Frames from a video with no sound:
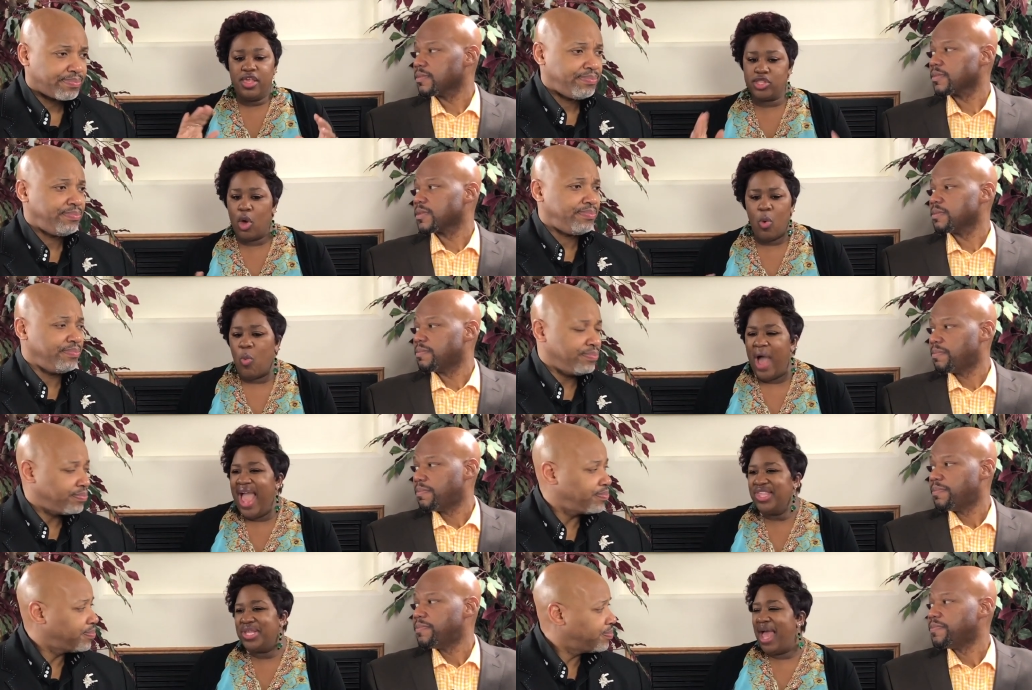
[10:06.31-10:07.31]
Speaker 1: so
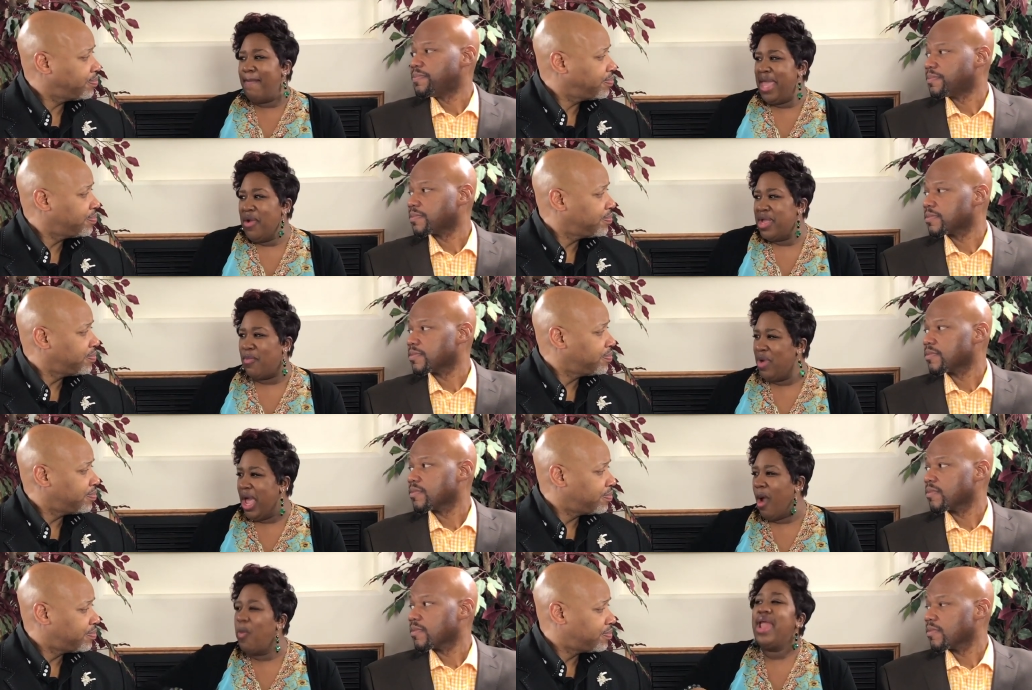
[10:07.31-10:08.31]
why should I marry him? We
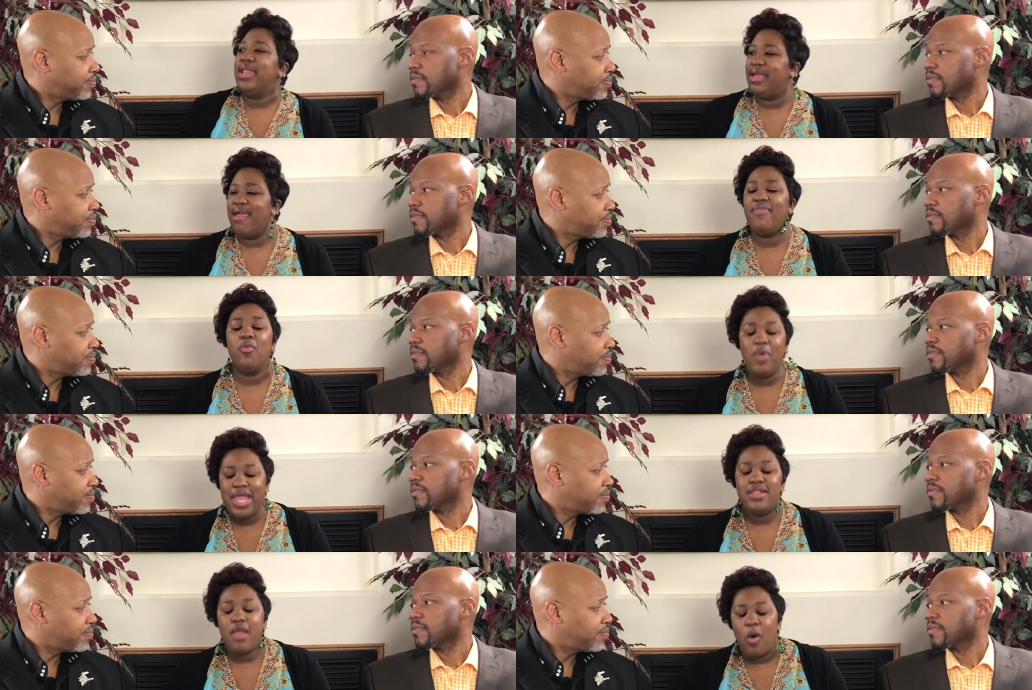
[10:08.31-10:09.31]
already together.
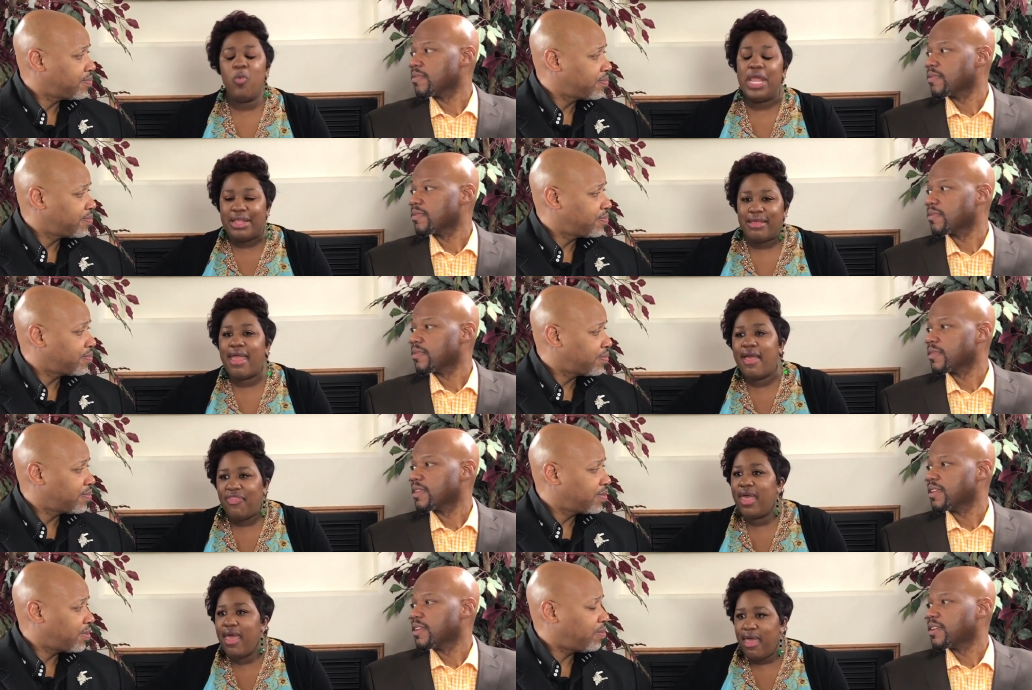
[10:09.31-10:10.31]
We know we together.
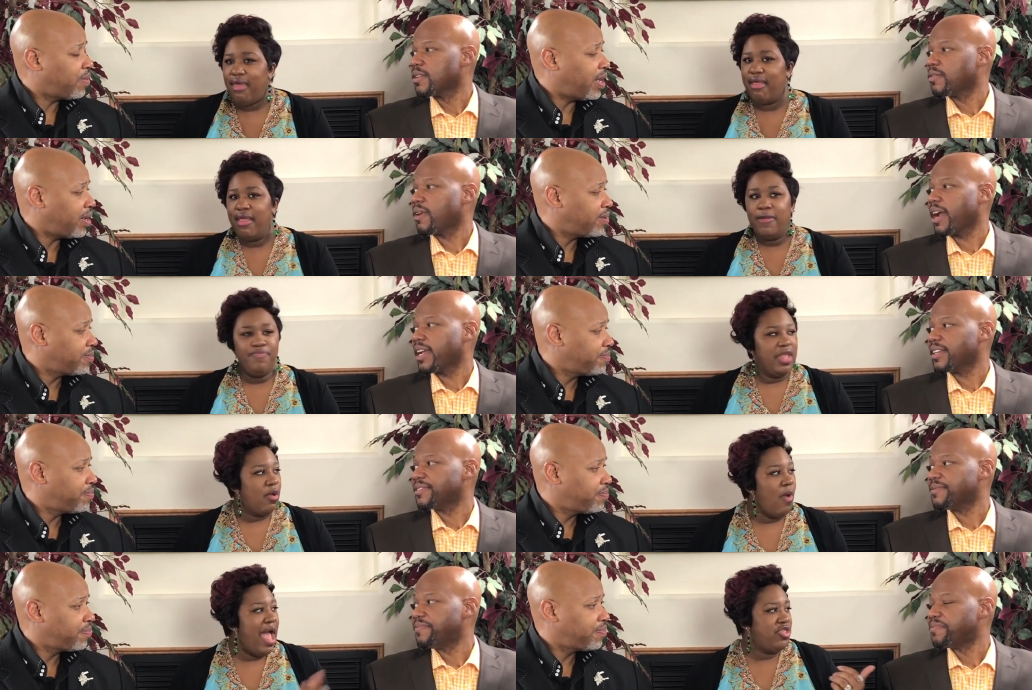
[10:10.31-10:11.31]
Right. right.
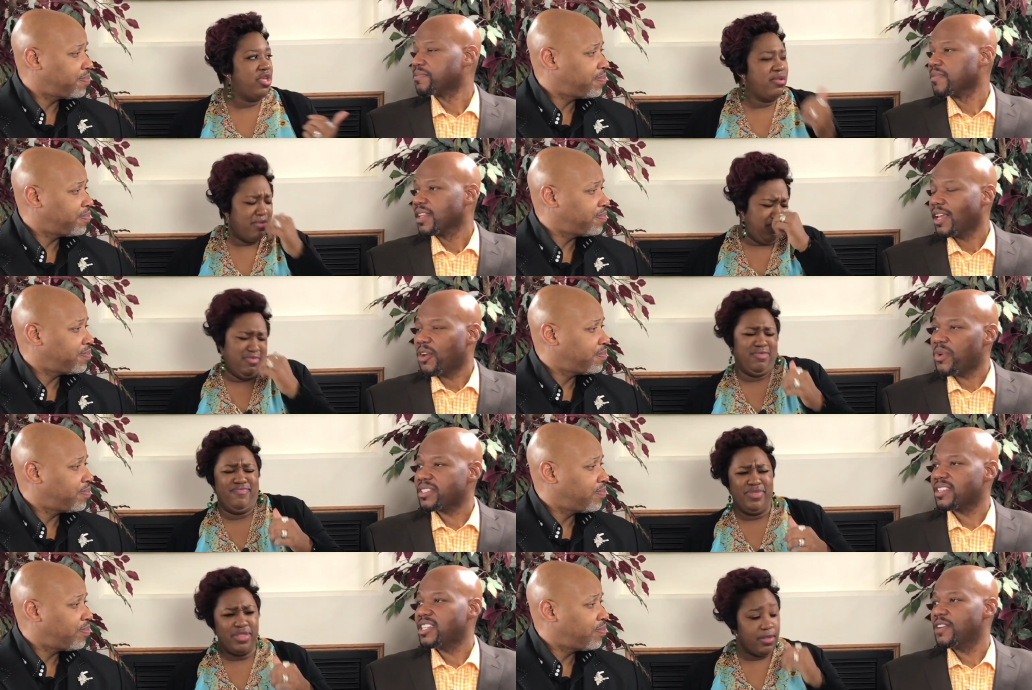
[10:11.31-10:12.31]
Why should? And
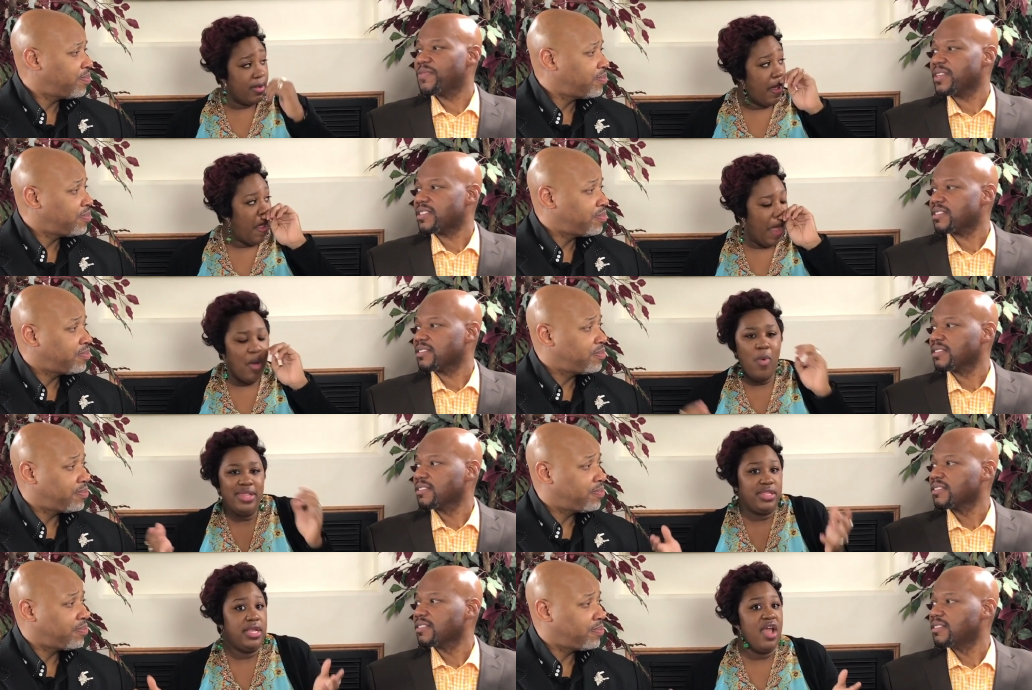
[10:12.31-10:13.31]
Speaker 2: what's the difference?
Speaker 1: And
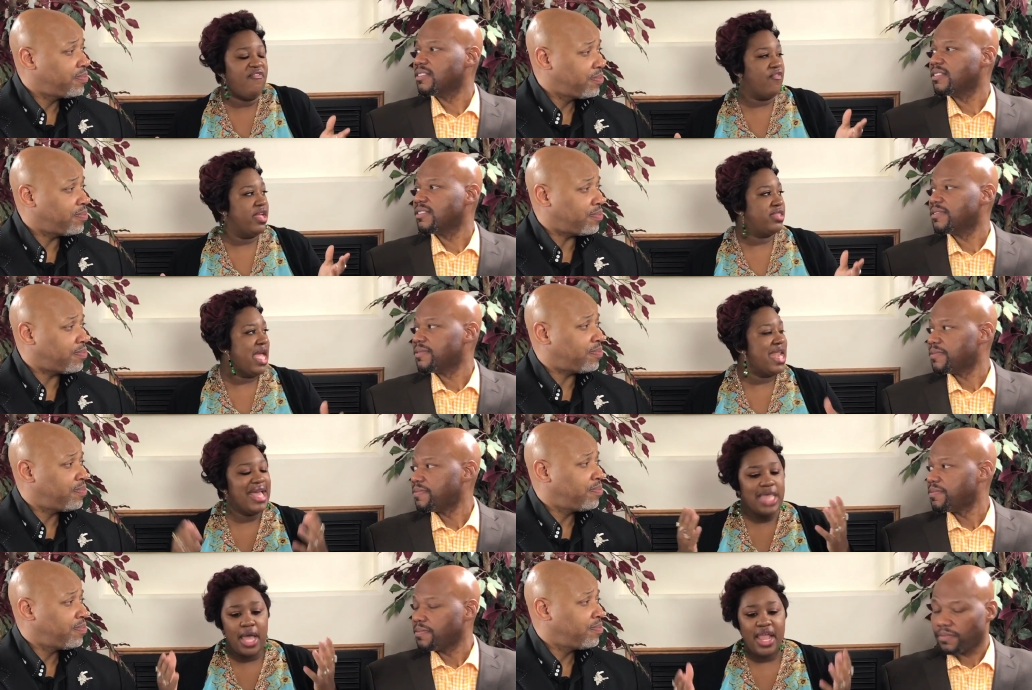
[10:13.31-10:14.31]
what's the difference? Mm-hmm. And
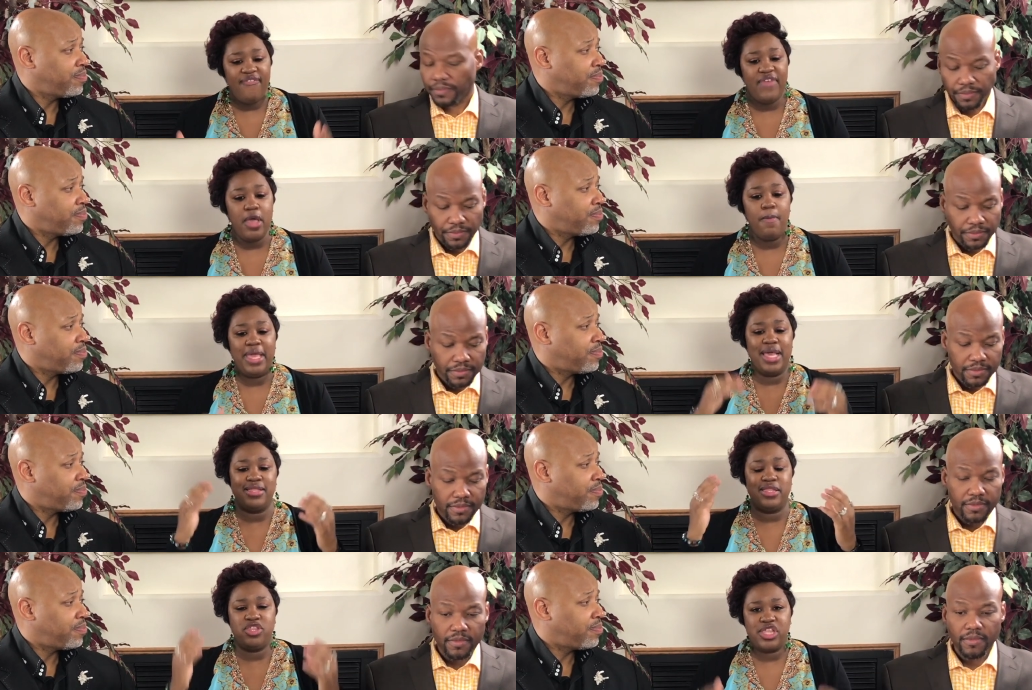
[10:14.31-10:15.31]
that's how they feel because
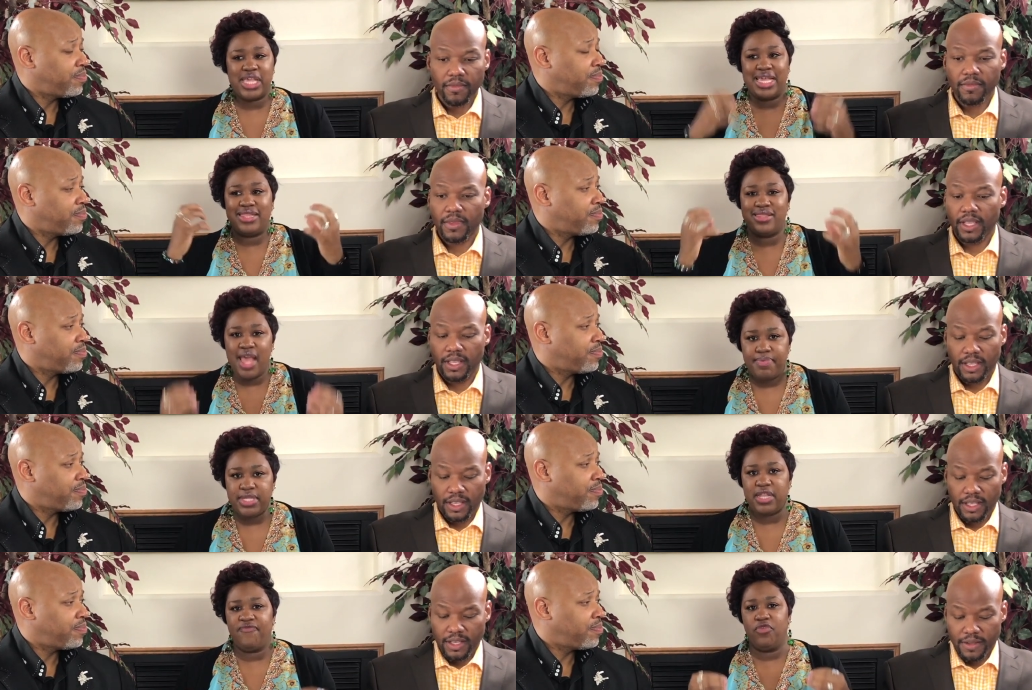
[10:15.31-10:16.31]
it's just
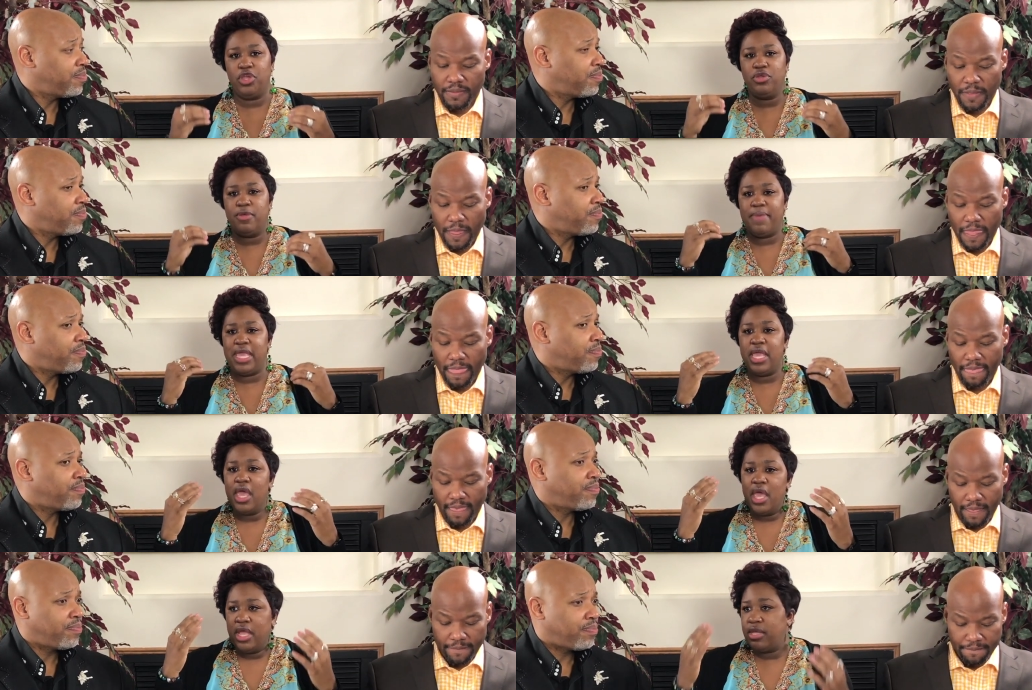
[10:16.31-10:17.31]
accepted for you to be
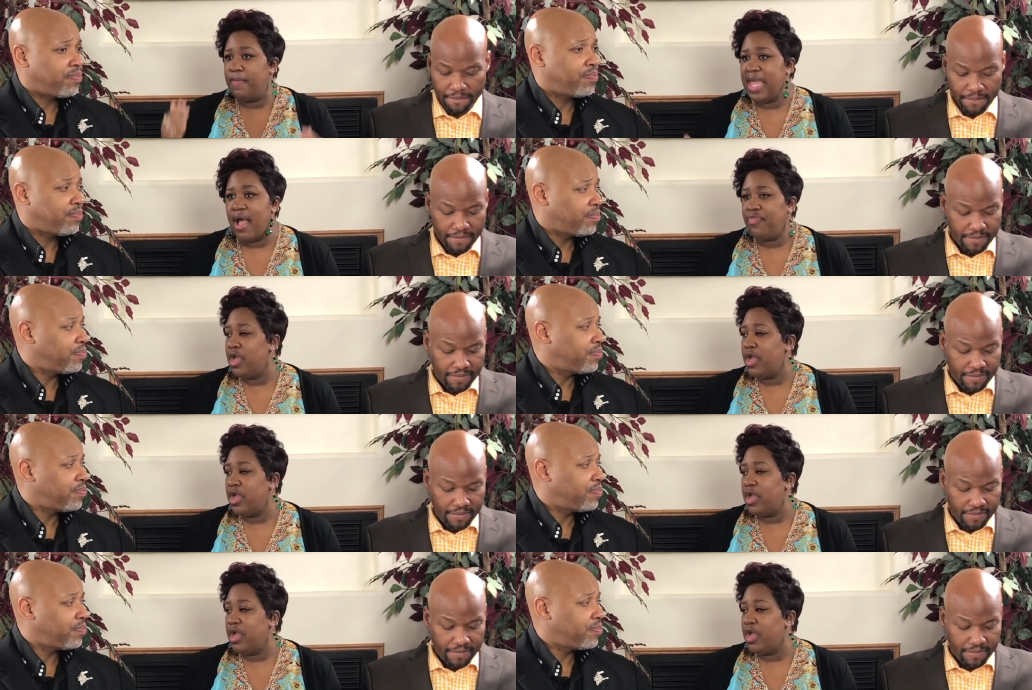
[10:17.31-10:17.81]
to be out